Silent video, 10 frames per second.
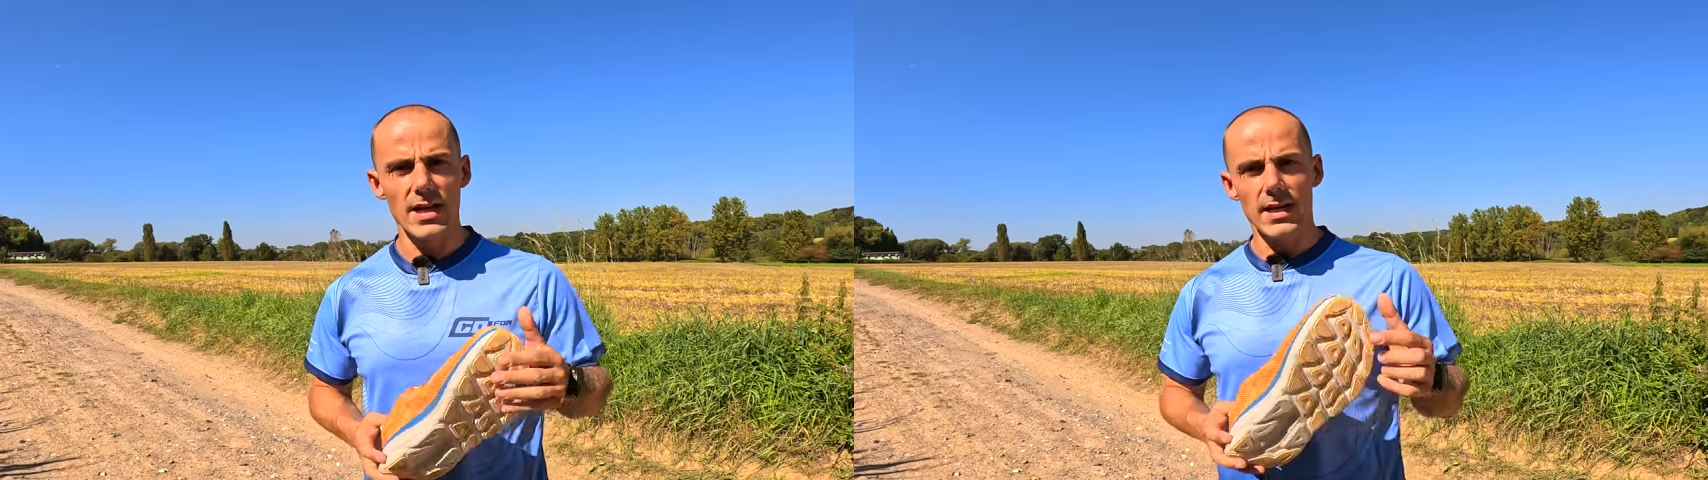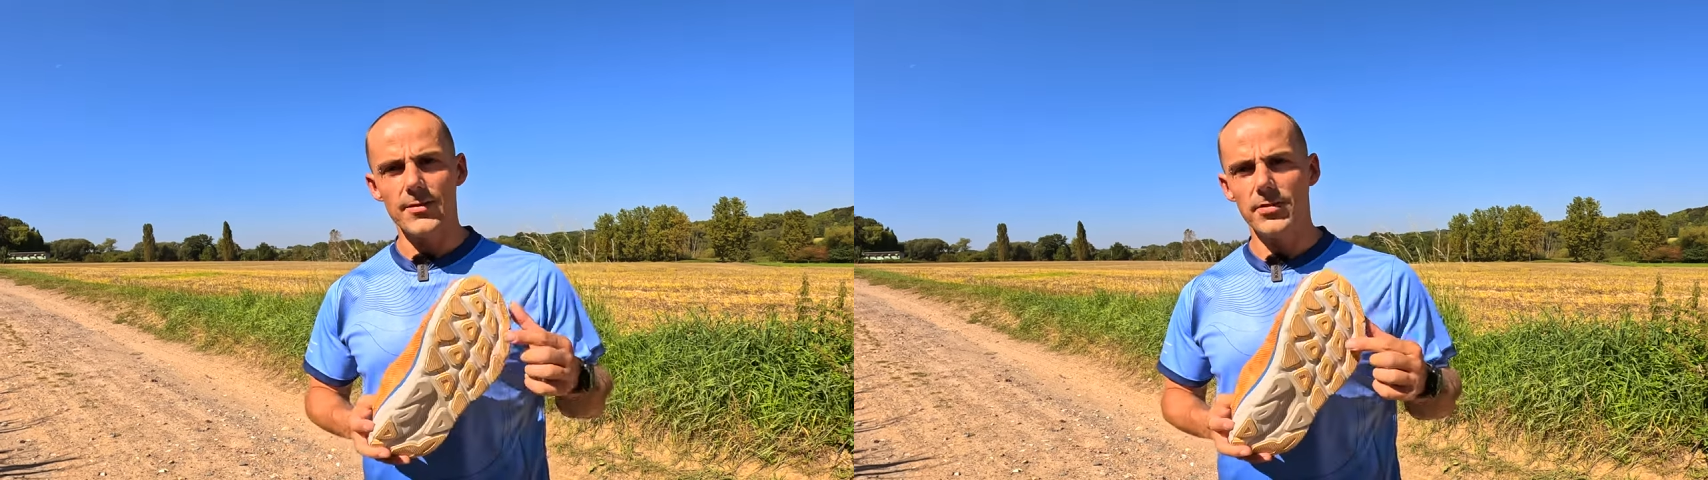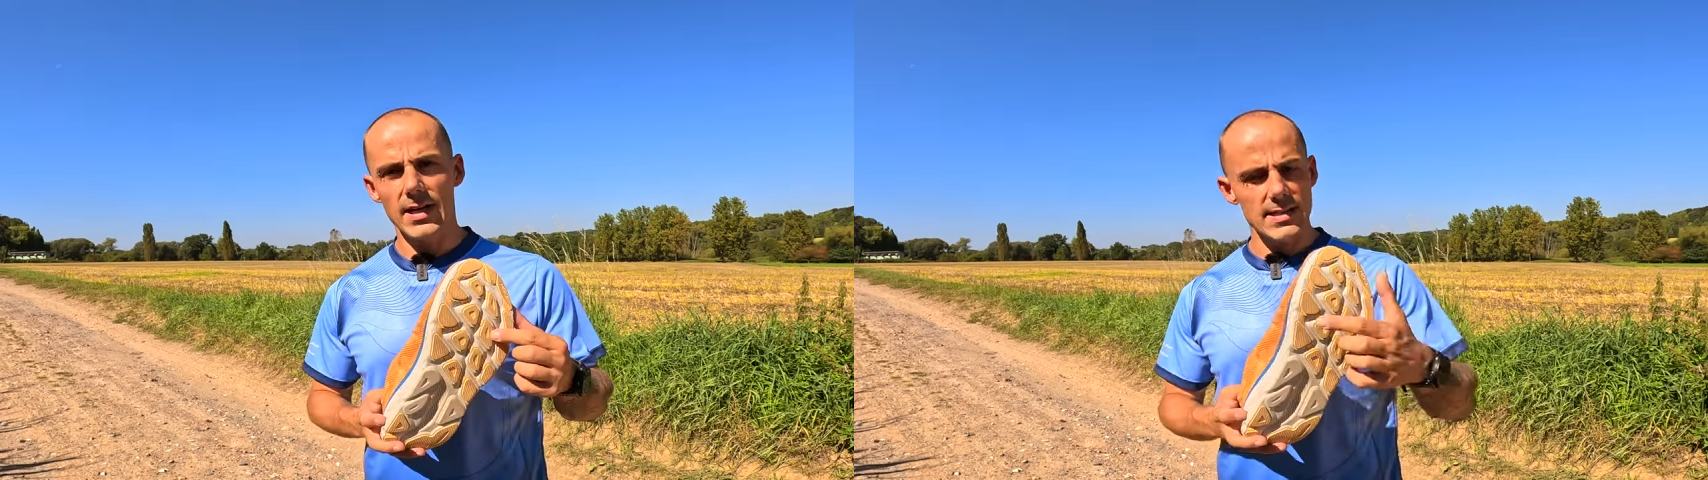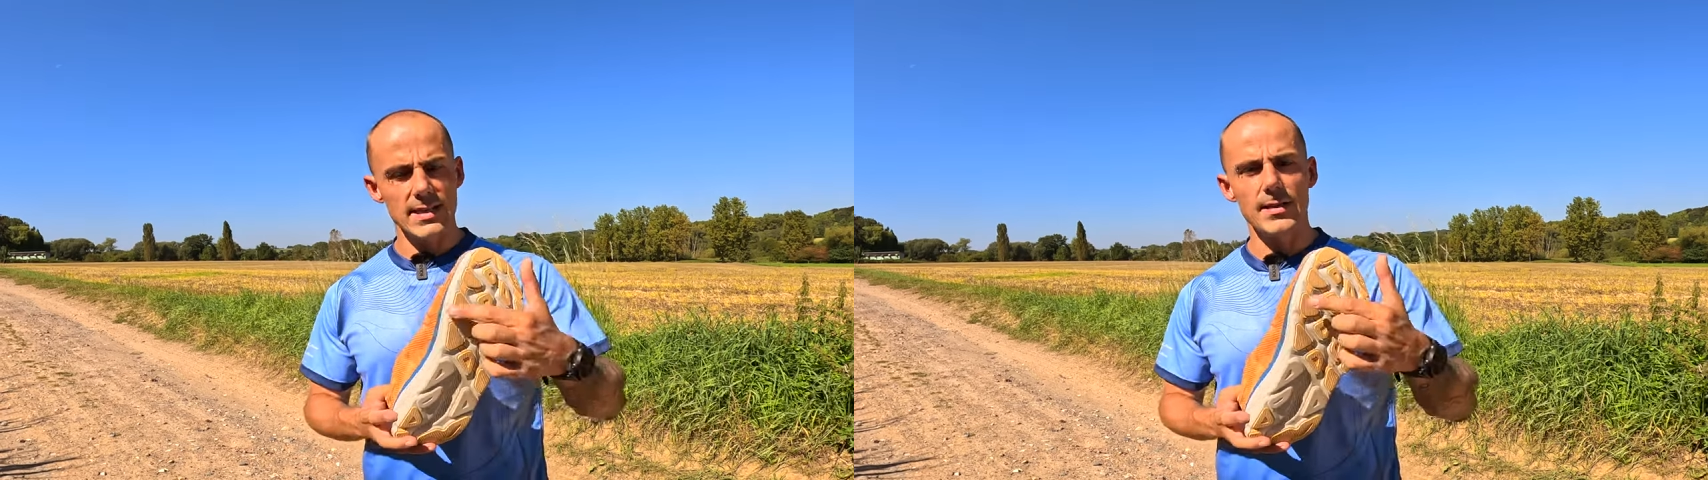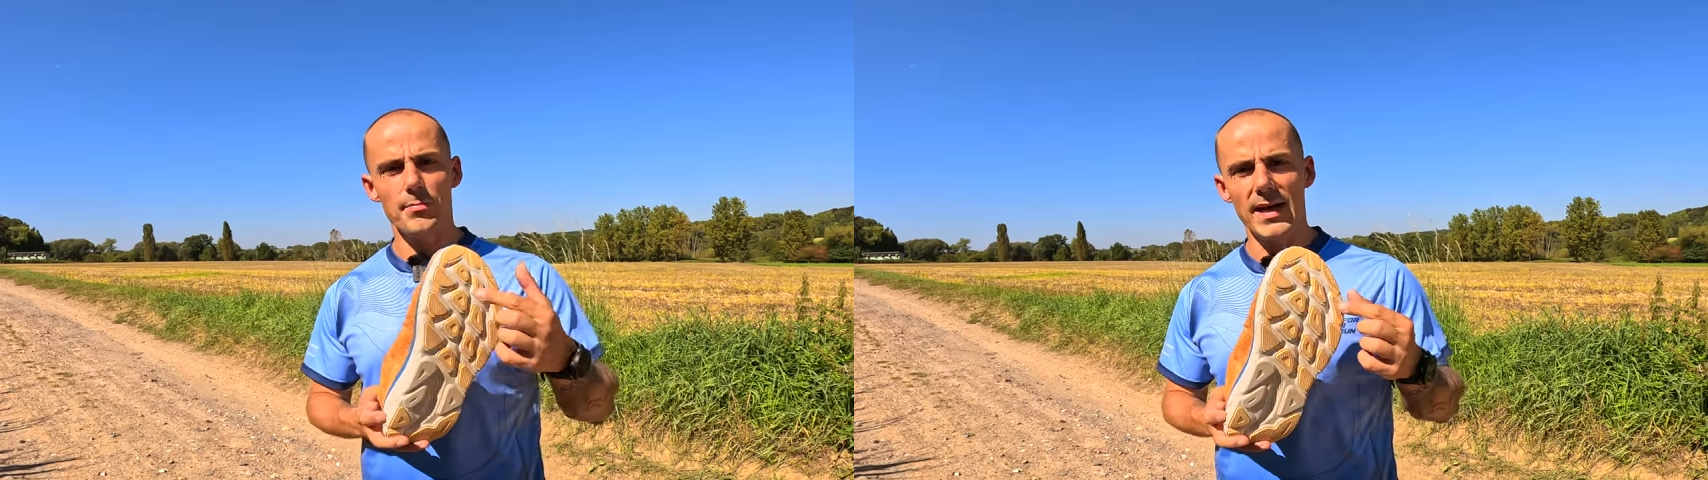If you can
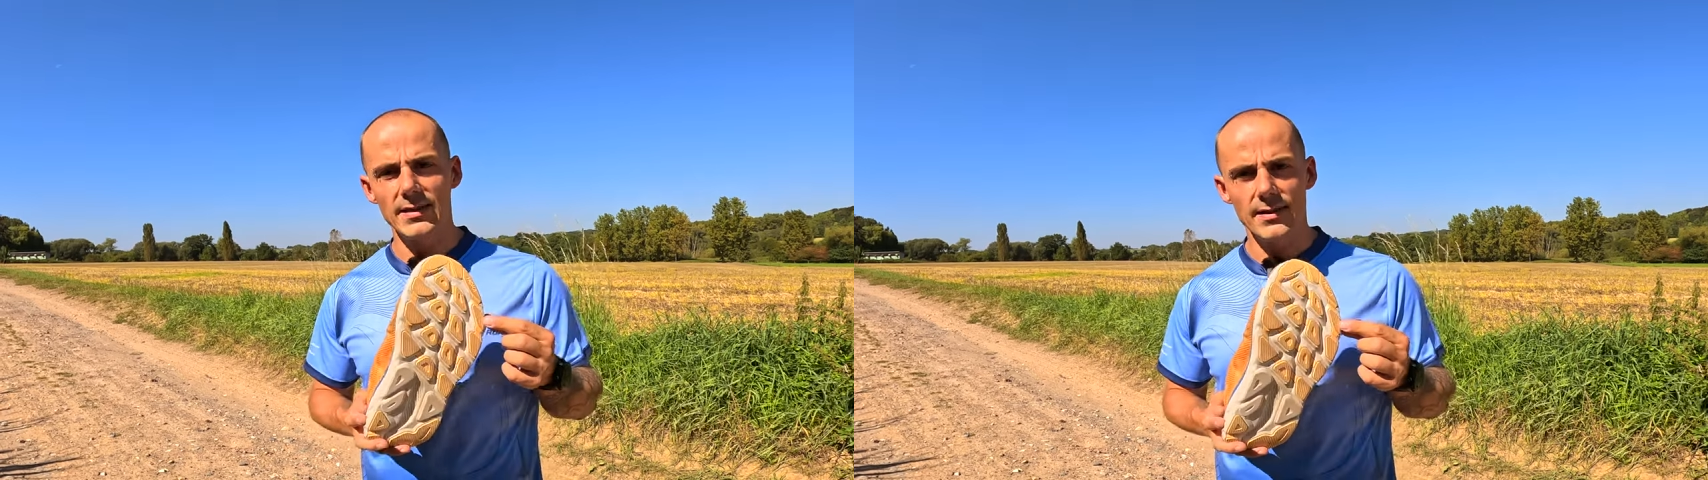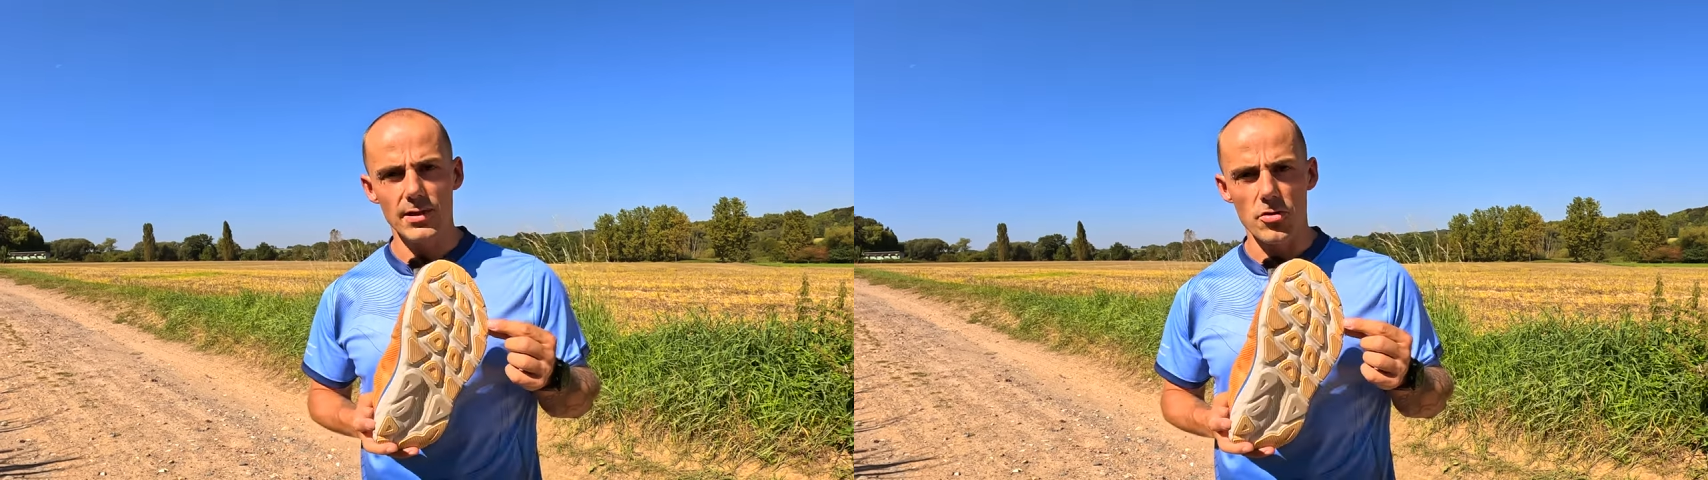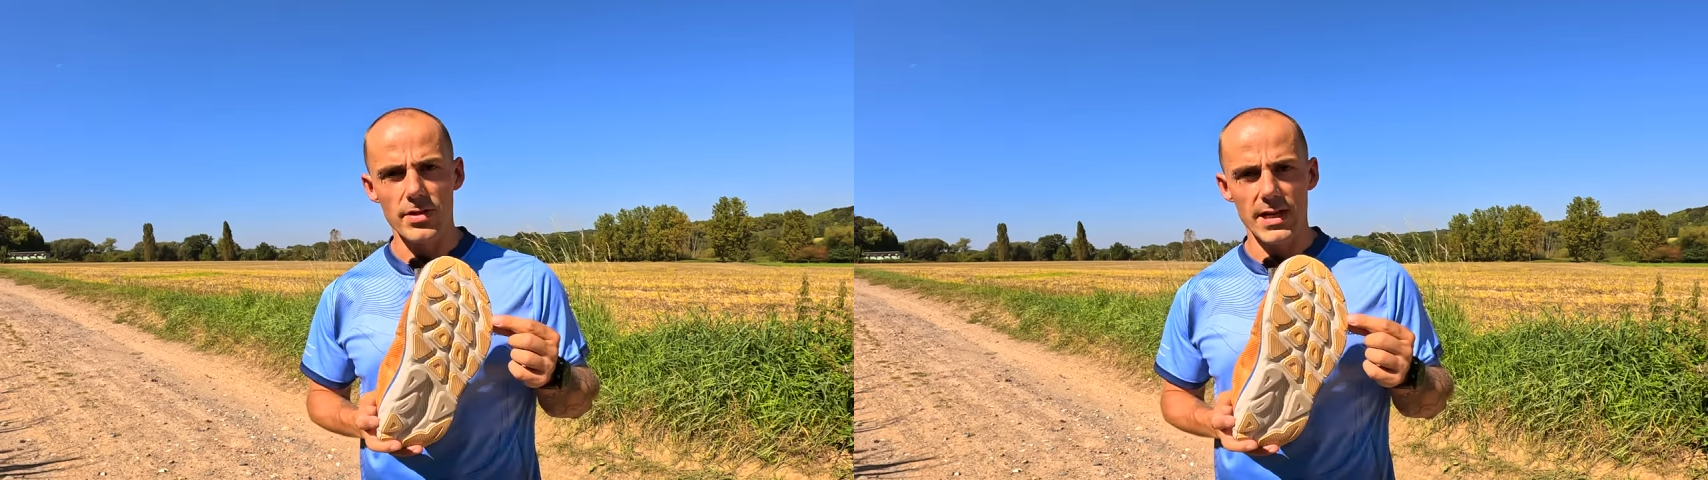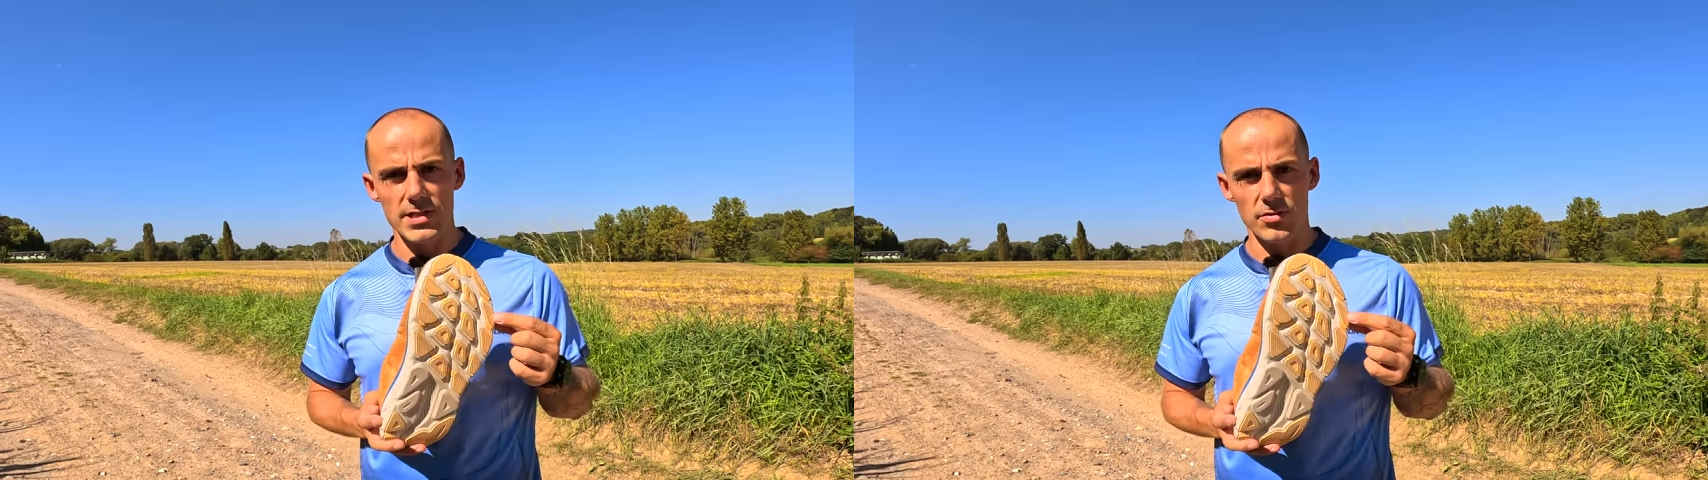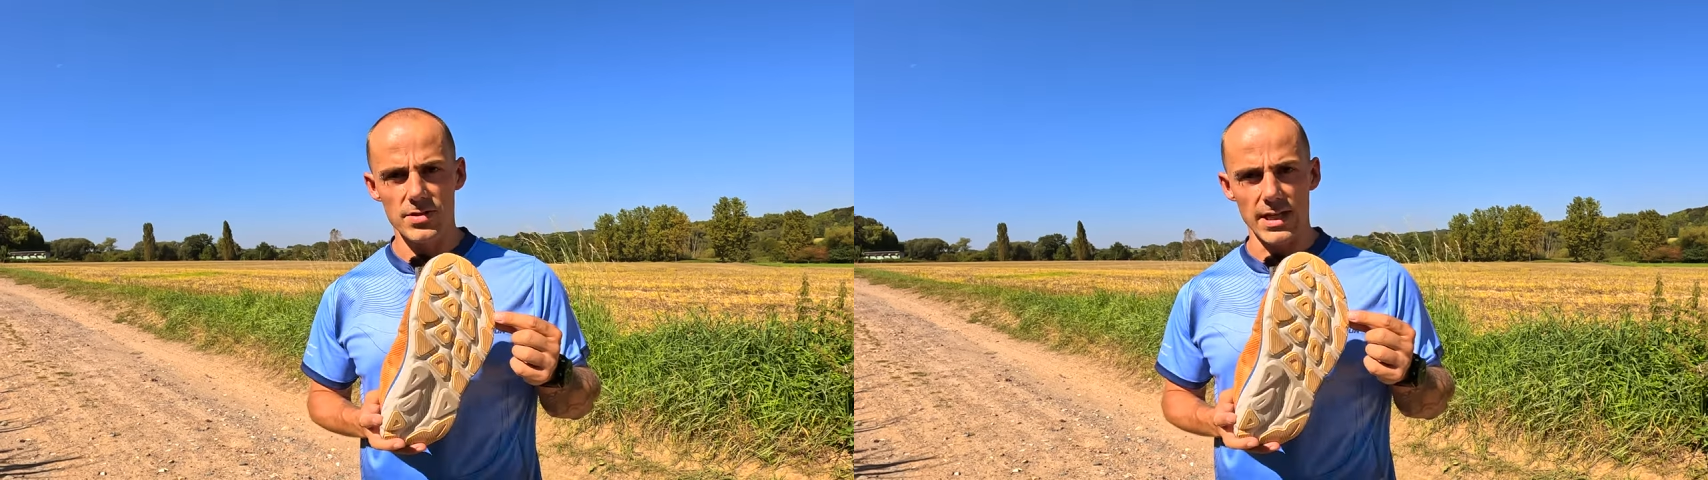see the pattern that Hoka is using